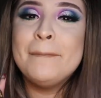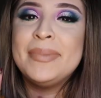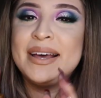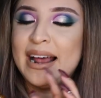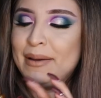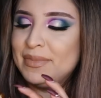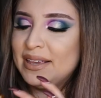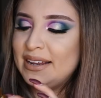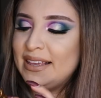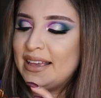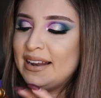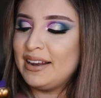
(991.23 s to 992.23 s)
but I'm
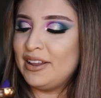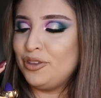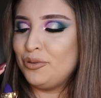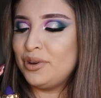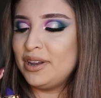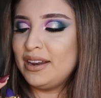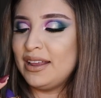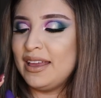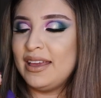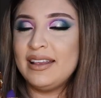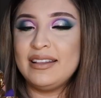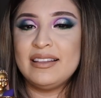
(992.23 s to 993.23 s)
gonna get another one
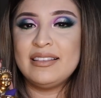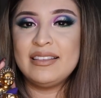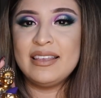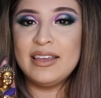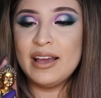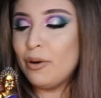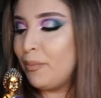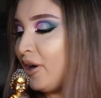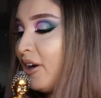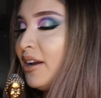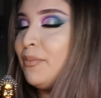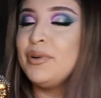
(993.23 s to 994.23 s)
and I'll
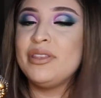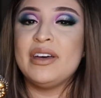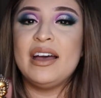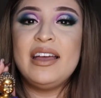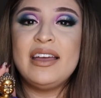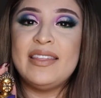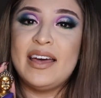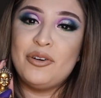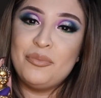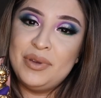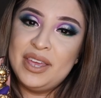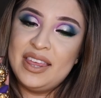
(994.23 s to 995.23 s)
pair it up with that and
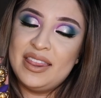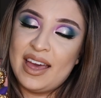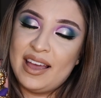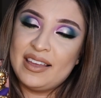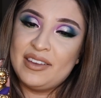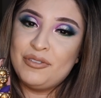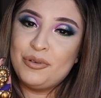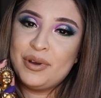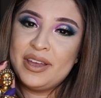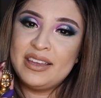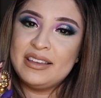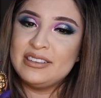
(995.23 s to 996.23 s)
that'll be that
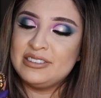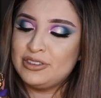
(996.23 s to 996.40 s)
giveaway.